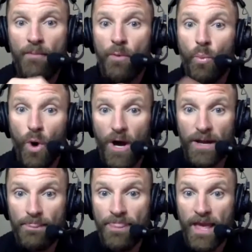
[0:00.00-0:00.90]

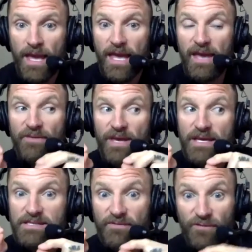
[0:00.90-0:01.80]
one,
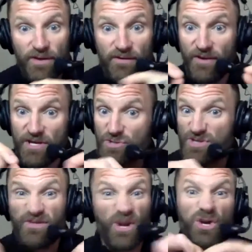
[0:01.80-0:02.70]
is for the officials,
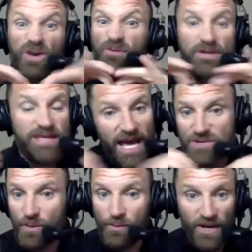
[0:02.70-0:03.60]
if they're looking for a
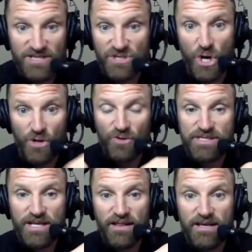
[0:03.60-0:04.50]
tangible place to start
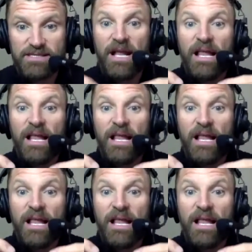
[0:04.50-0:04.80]
listening to this,